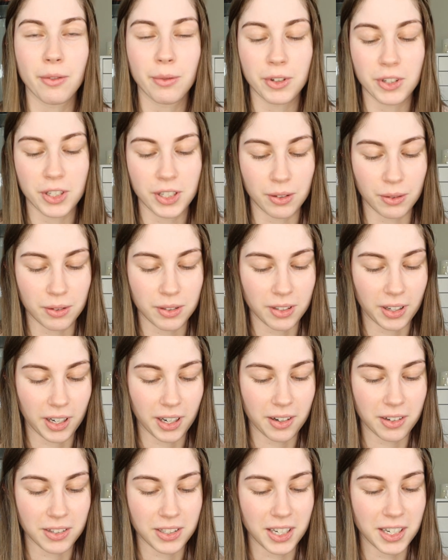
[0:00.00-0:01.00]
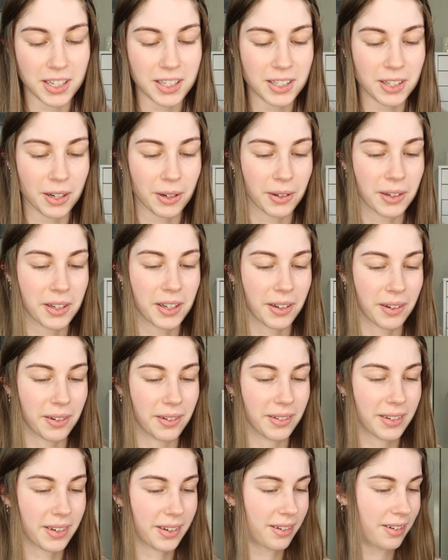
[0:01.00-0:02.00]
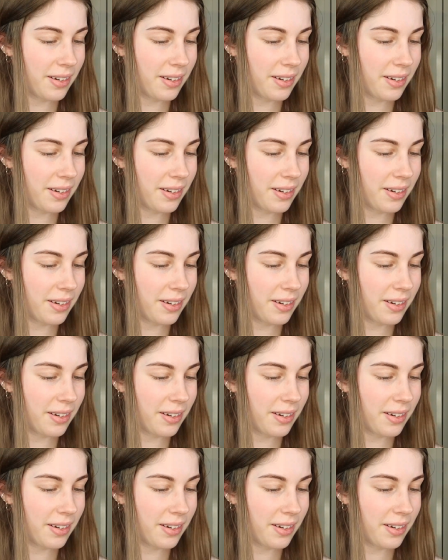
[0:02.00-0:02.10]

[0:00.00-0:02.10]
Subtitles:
of what she looks like because she's so cute.